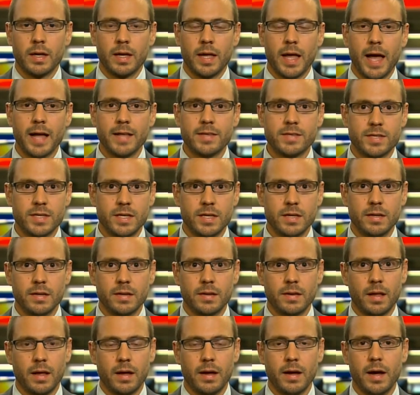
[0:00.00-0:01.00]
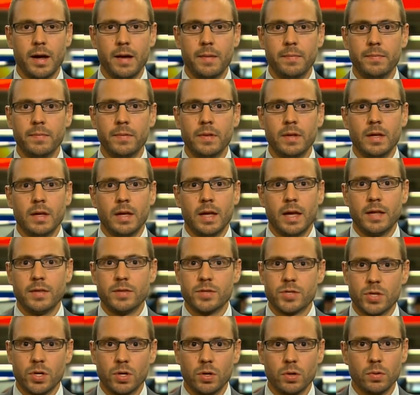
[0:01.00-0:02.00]
Etsy. Um,
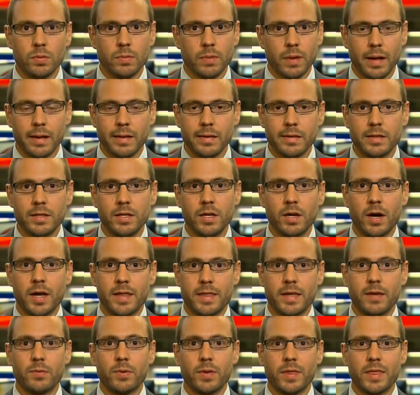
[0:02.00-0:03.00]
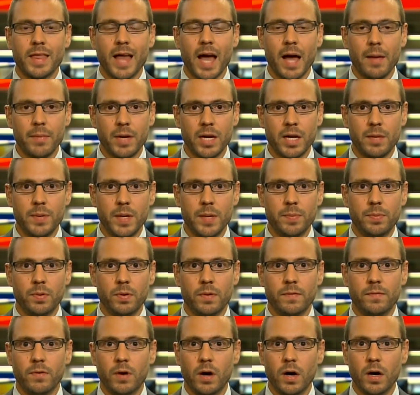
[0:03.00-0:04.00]
and so, uh, you know, I think with that many
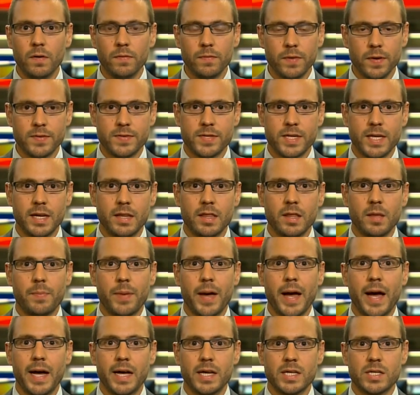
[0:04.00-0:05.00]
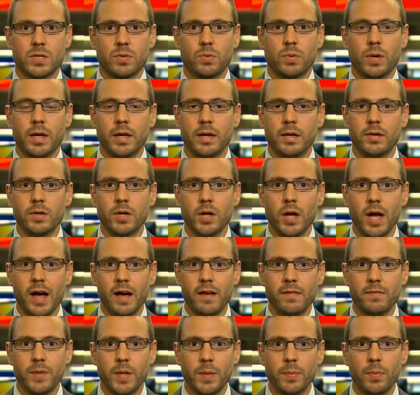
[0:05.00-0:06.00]
people involved, we've seen in the past when you
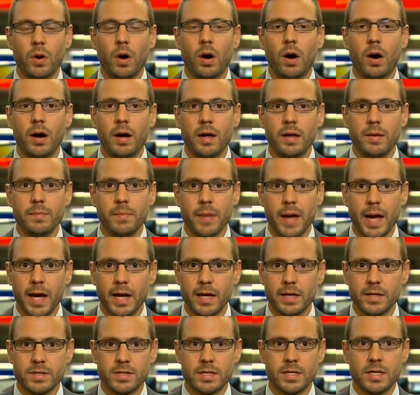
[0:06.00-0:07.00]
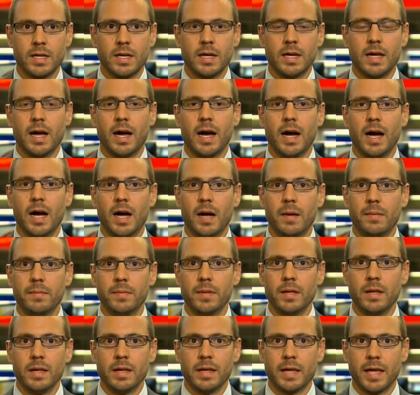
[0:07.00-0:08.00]
have people en masse um,